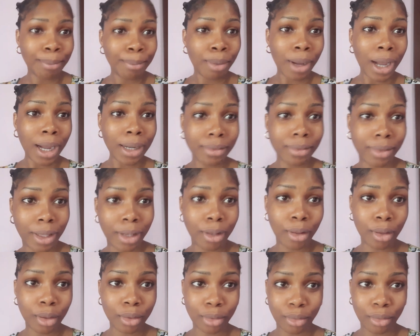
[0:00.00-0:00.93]
packed a
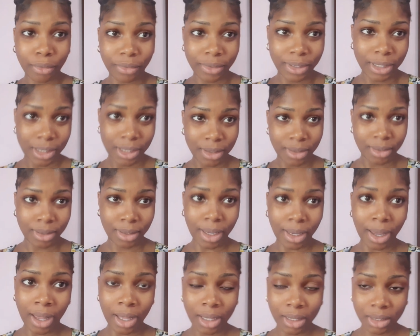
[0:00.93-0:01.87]
lot of things,
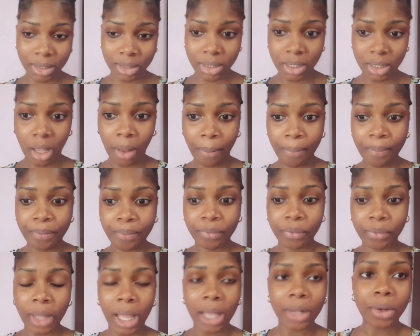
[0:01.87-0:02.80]
guys.
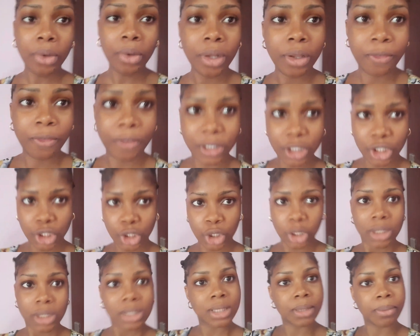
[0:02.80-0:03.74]
I don't know if it's
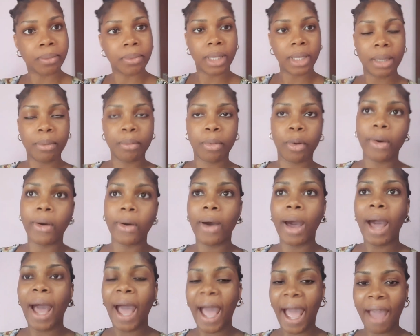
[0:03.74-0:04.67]
just me, but
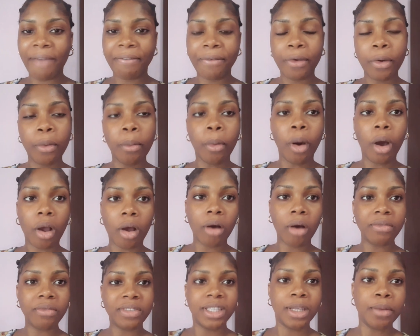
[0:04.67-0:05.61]
I feel more
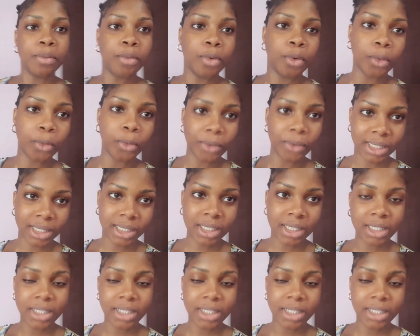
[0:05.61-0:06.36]
comfortable with